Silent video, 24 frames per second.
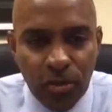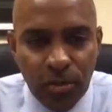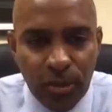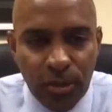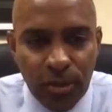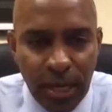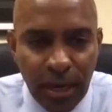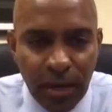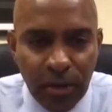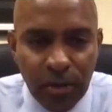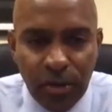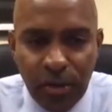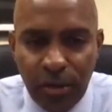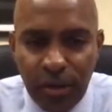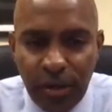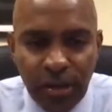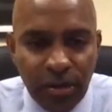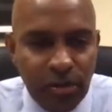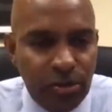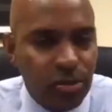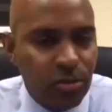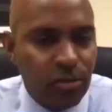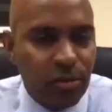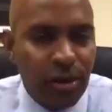hear directly
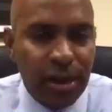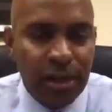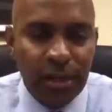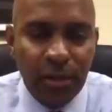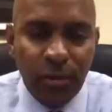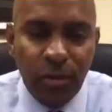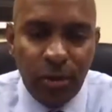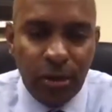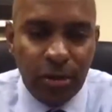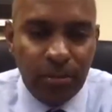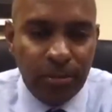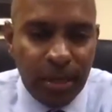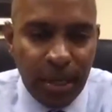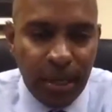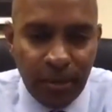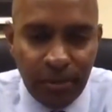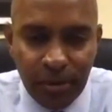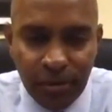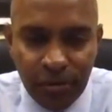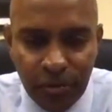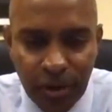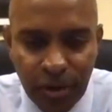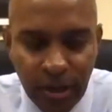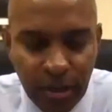where I'm coming from. You
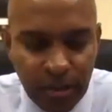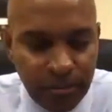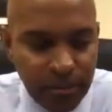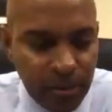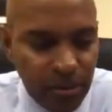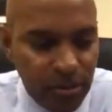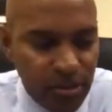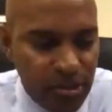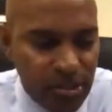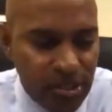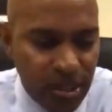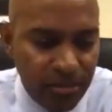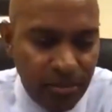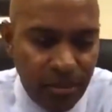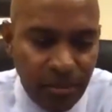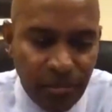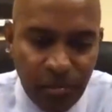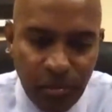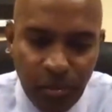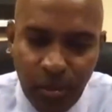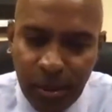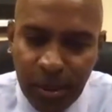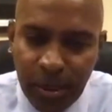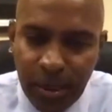see me for what I
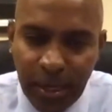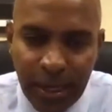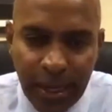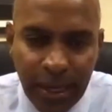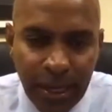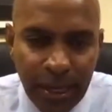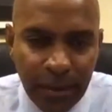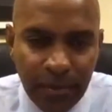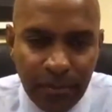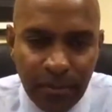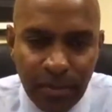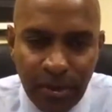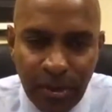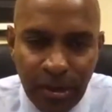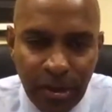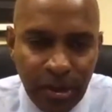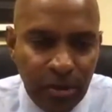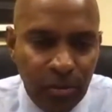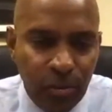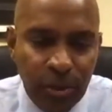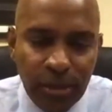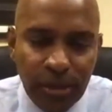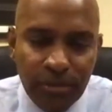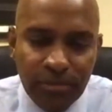am. You hear what I'm
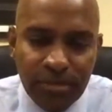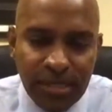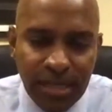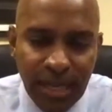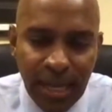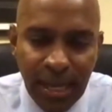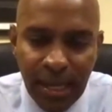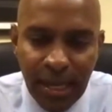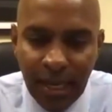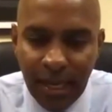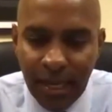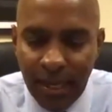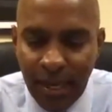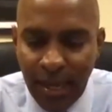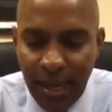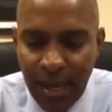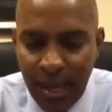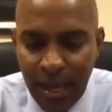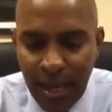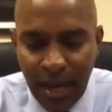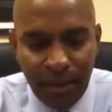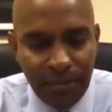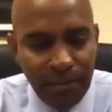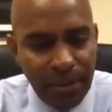saying. I mean
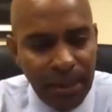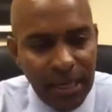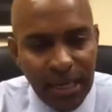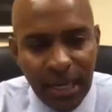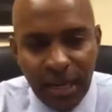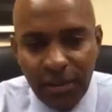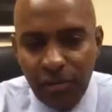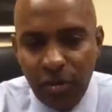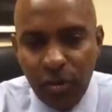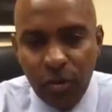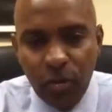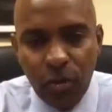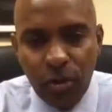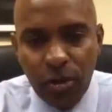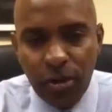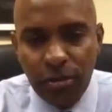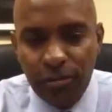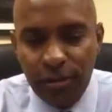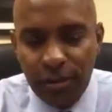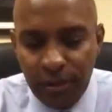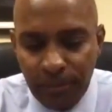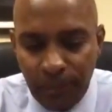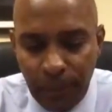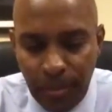every word of it.
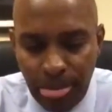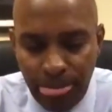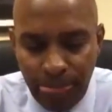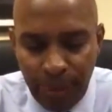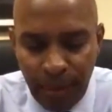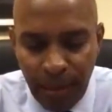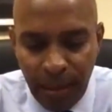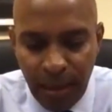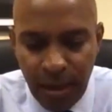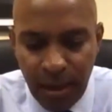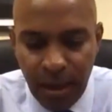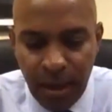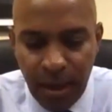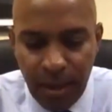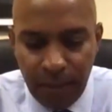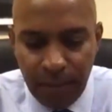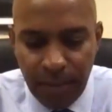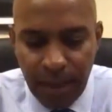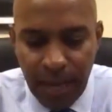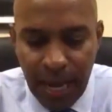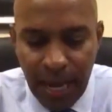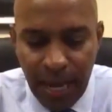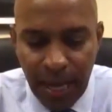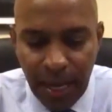Um, I,
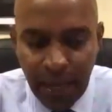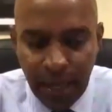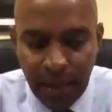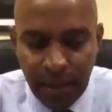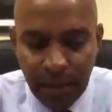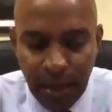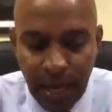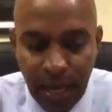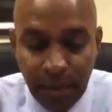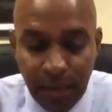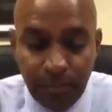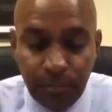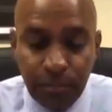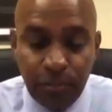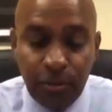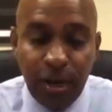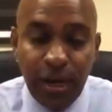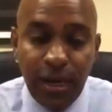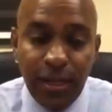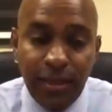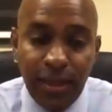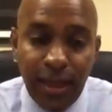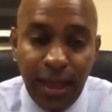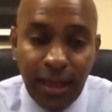I pray that
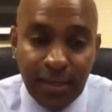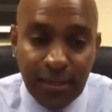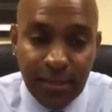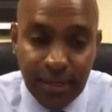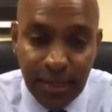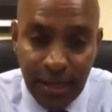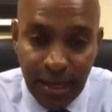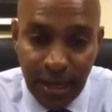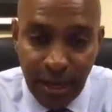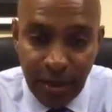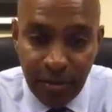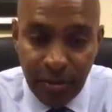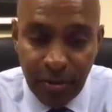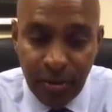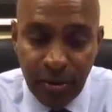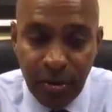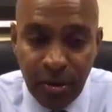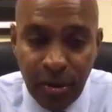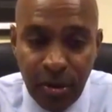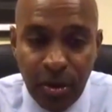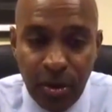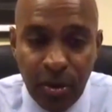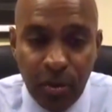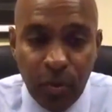together we'll
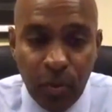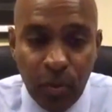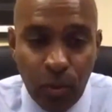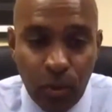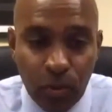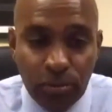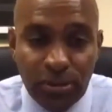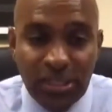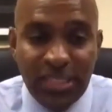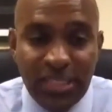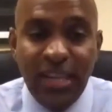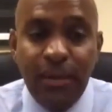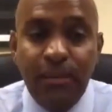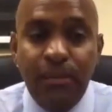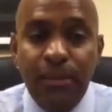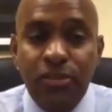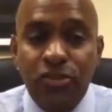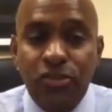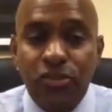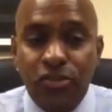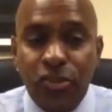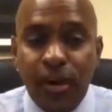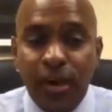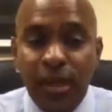demonstrate
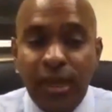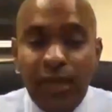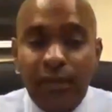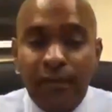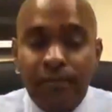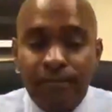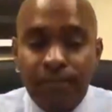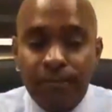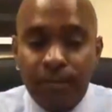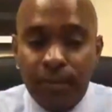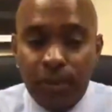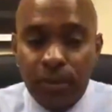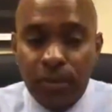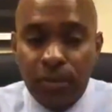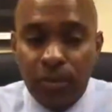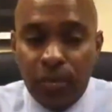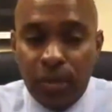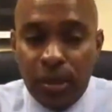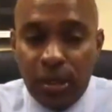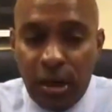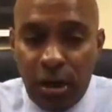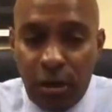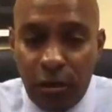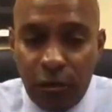what lawful
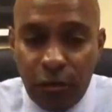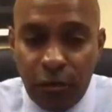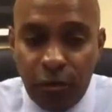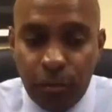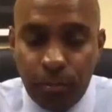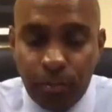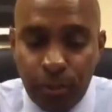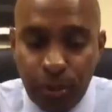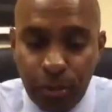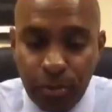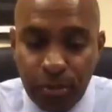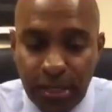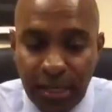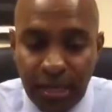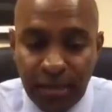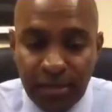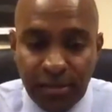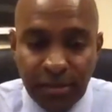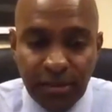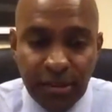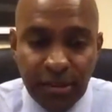protest looks like.